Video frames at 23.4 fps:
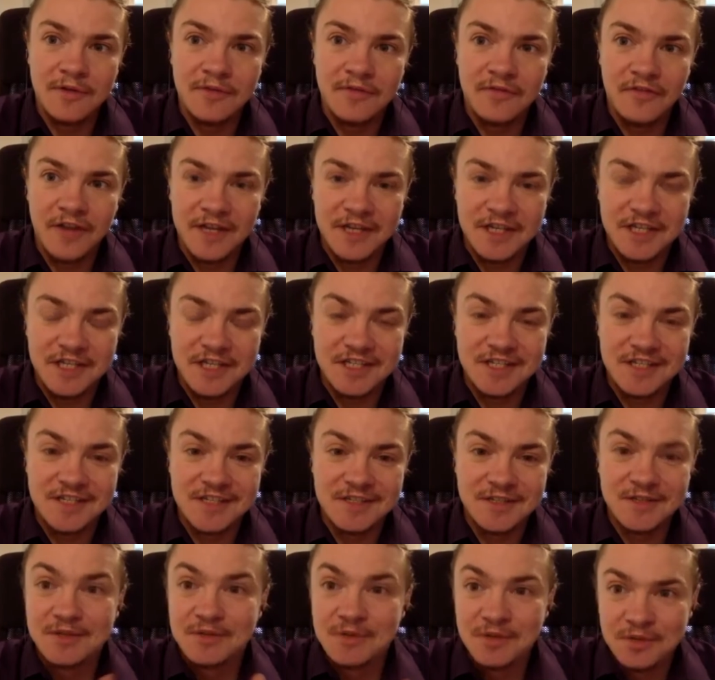French
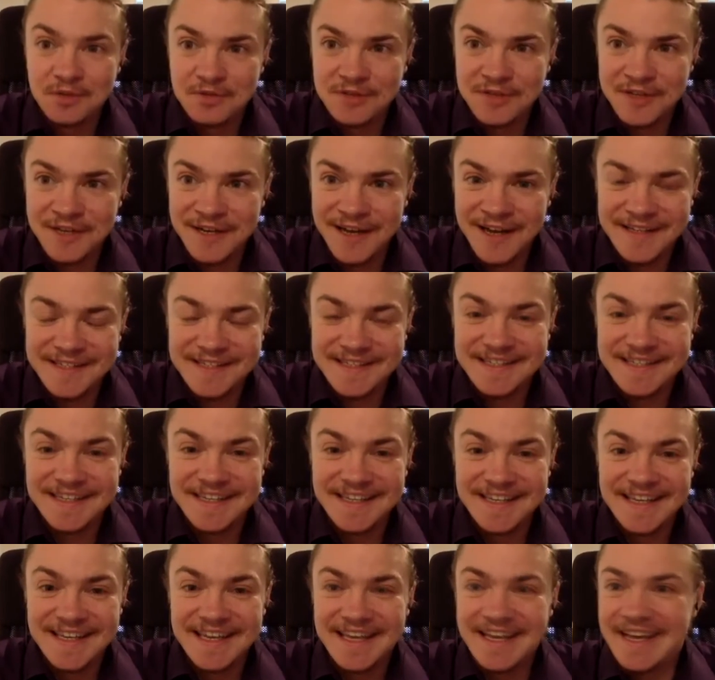just to go to the class
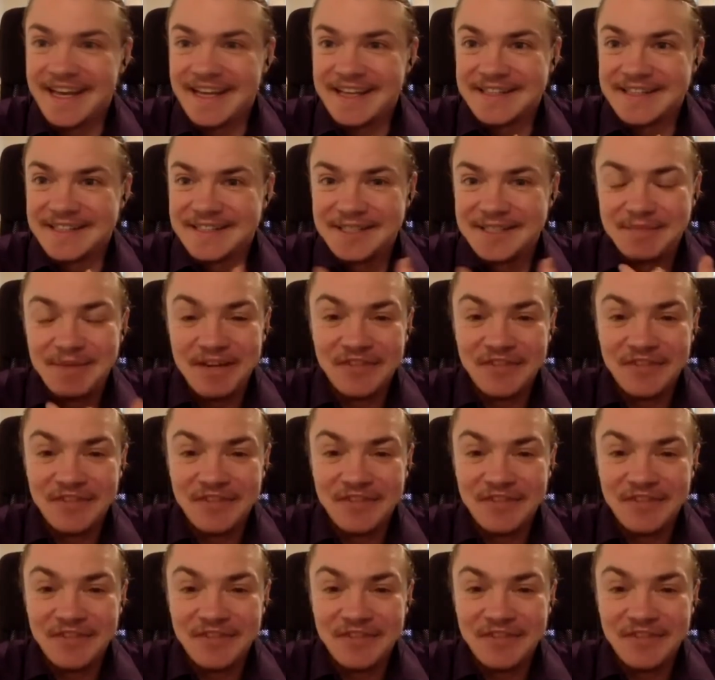and speak